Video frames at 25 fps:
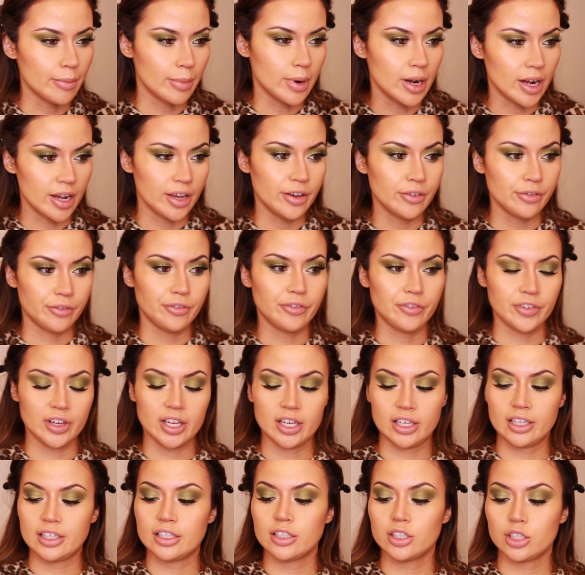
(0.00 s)
my
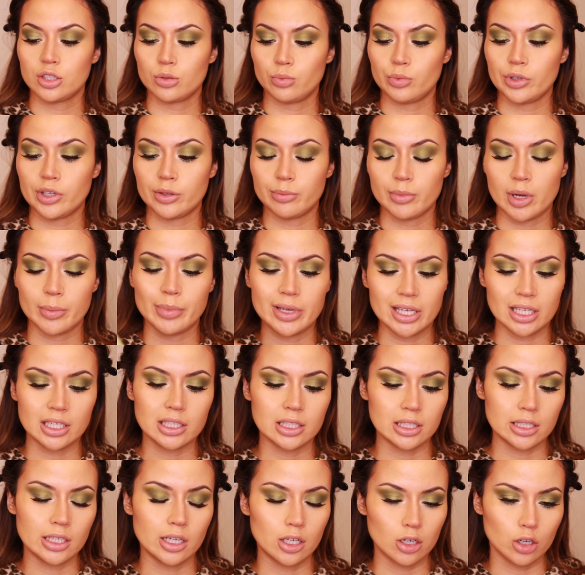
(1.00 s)
face with my Pixie